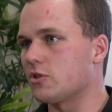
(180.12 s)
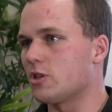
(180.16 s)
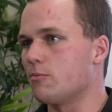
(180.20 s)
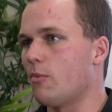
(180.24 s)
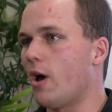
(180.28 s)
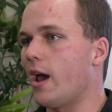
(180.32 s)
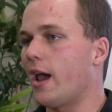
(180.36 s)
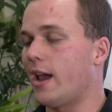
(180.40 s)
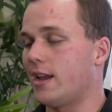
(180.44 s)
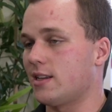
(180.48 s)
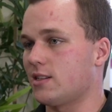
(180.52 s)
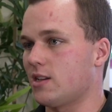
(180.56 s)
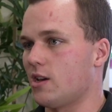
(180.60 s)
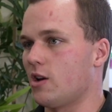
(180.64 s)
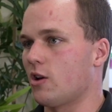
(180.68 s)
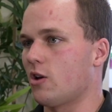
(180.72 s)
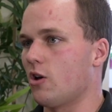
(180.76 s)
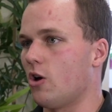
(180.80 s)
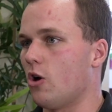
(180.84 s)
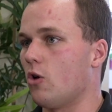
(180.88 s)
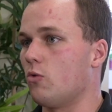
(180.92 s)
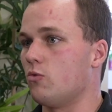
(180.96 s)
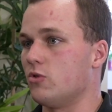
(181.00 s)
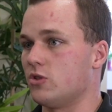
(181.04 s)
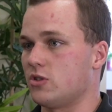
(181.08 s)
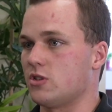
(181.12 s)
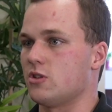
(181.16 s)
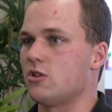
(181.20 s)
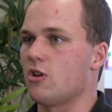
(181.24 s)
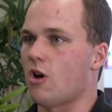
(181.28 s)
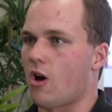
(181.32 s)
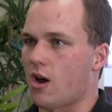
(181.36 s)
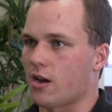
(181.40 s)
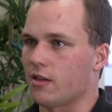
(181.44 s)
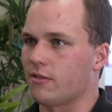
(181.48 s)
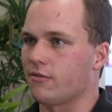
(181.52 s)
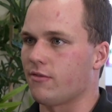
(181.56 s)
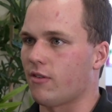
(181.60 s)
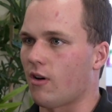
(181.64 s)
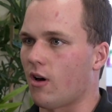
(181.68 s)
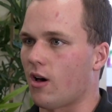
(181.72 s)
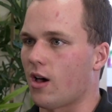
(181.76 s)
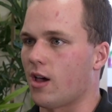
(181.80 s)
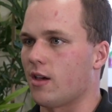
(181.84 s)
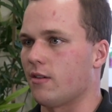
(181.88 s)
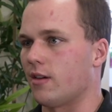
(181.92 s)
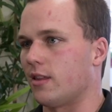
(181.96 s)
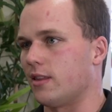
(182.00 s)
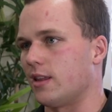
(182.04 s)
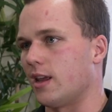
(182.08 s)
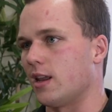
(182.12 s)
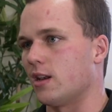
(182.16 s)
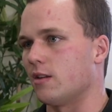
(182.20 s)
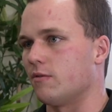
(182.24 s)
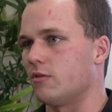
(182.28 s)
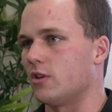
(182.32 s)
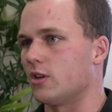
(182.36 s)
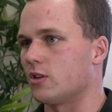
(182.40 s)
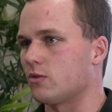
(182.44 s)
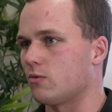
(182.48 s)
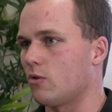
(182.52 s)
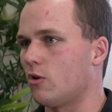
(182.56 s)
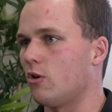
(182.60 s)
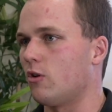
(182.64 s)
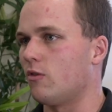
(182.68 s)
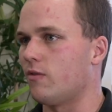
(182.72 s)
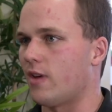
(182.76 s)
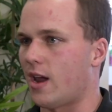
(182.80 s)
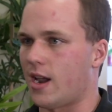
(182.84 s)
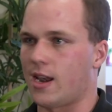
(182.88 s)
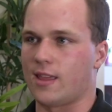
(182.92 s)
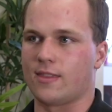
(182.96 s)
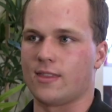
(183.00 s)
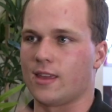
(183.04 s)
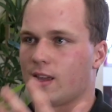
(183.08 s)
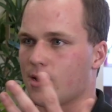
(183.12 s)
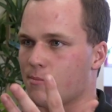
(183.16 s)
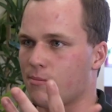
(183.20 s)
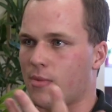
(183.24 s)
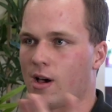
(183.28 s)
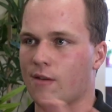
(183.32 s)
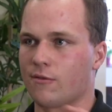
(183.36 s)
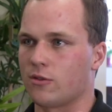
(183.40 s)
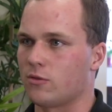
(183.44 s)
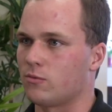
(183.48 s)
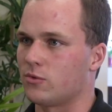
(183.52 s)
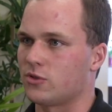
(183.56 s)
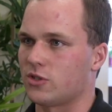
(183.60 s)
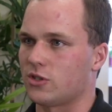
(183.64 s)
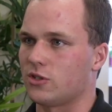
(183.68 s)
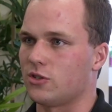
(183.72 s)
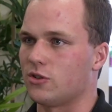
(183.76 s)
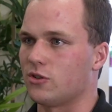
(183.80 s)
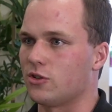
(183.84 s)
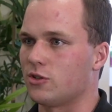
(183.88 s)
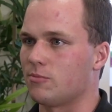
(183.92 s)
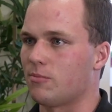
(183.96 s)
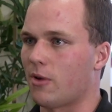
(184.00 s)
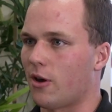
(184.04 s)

so my ATAR goal was 95 at the end of Year 12. Anything above it was a huge